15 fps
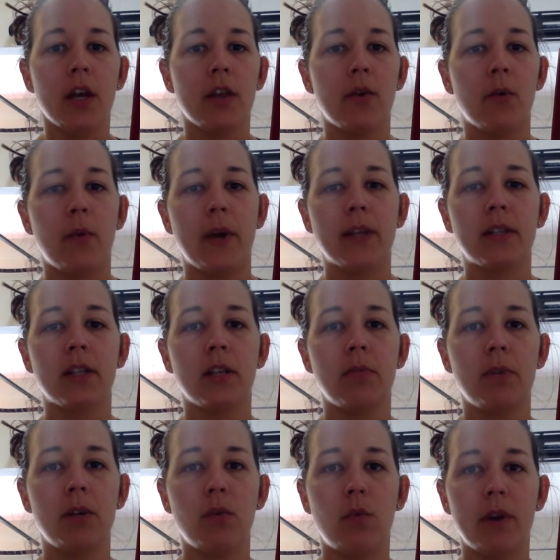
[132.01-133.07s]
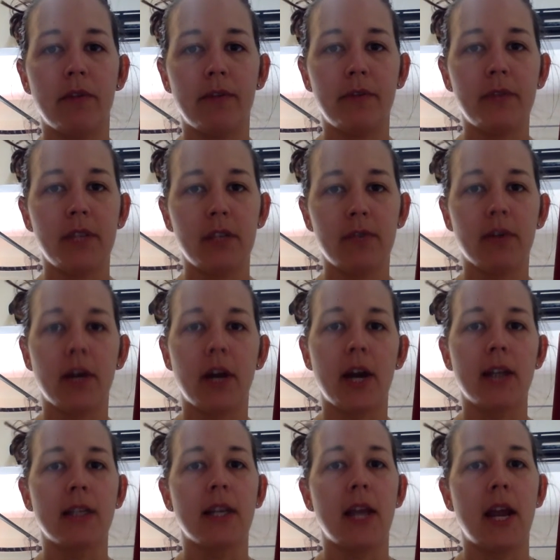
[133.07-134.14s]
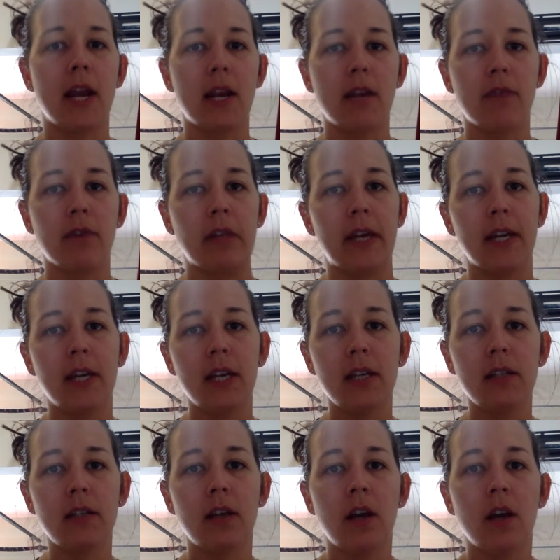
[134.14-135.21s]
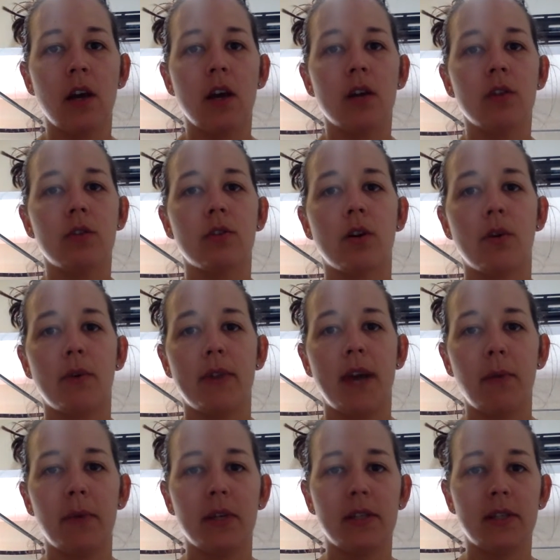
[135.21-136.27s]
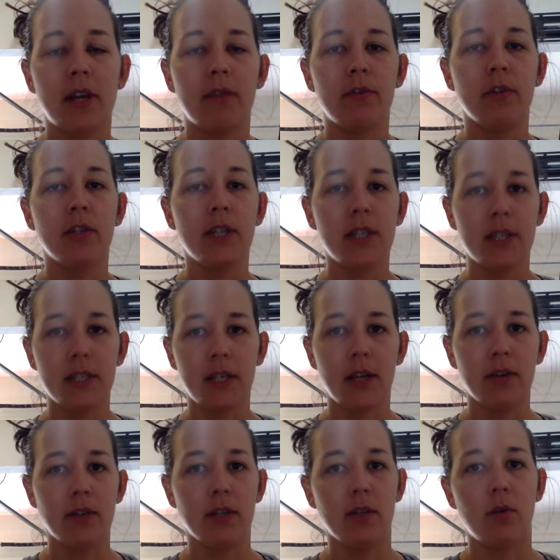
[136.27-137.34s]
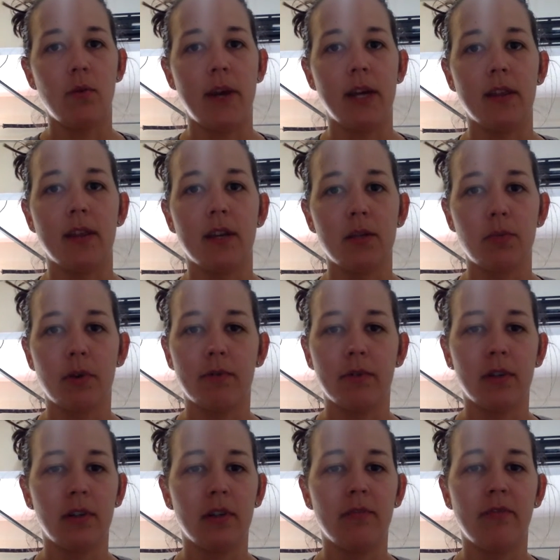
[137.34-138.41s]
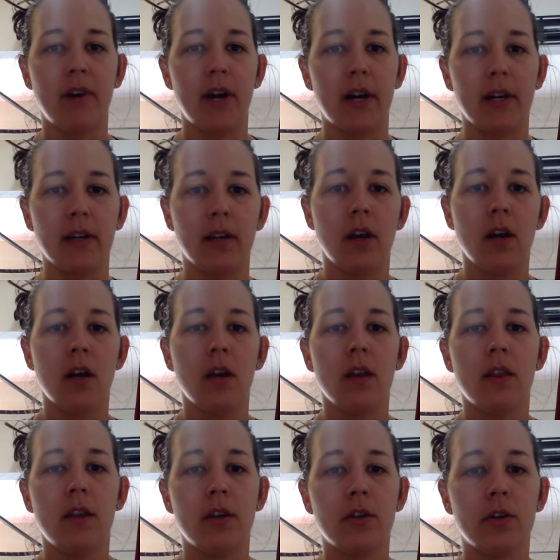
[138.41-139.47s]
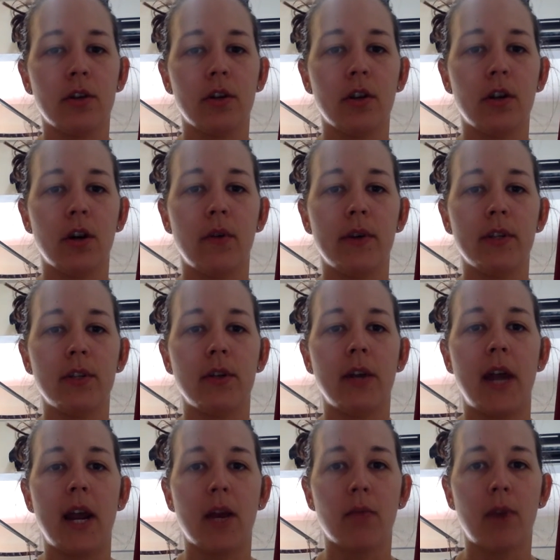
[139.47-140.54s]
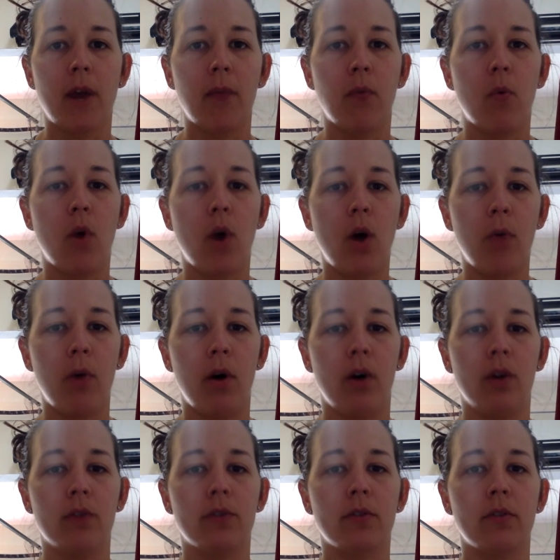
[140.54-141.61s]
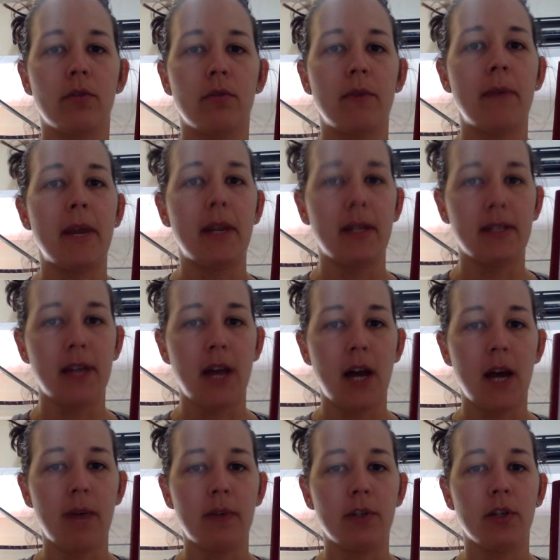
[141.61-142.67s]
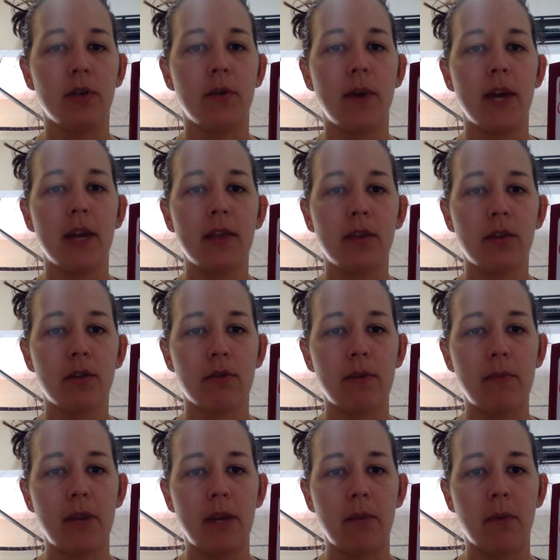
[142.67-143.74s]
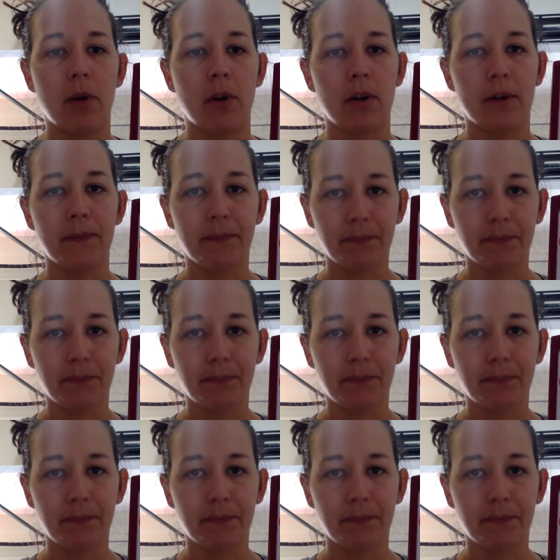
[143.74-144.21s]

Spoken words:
The weight's going to be 115 for guys and 80 for ladies. So with that being said, if you need to scale down the weight, that's perfectly fine. Then you're going to go into an AMRAP wall balls, remaining time until you hit the 3-minute mark.